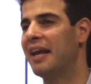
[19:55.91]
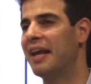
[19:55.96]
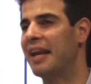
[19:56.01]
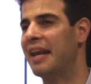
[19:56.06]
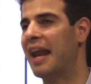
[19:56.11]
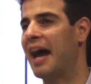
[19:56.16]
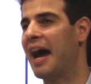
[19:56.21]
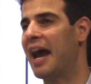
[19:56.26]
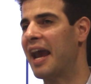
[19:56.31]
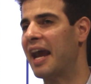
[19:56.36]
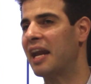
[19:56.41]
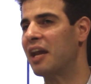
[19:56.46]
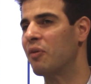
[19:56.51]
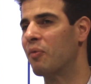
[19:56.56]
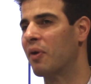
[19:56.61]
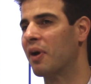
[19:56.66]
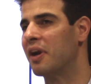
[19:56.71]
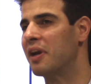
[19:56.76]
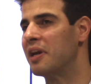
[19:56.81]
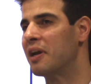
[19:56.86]
not
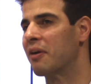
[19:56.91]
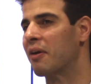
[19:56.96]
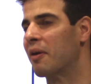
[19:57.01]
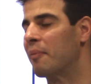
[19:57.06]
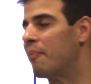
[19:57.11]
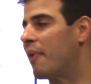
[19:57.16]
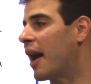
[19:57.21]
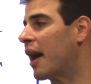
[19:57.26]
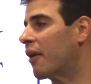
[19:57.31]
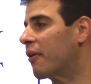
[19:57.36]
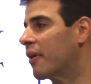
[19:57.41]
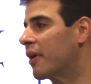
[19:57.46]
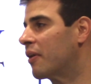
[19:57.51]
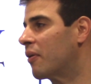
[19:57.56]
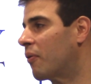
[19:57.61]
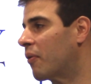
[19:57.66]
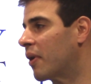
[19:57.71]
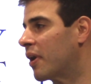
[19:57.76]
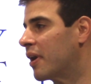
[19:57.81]
anywhere near a moderate or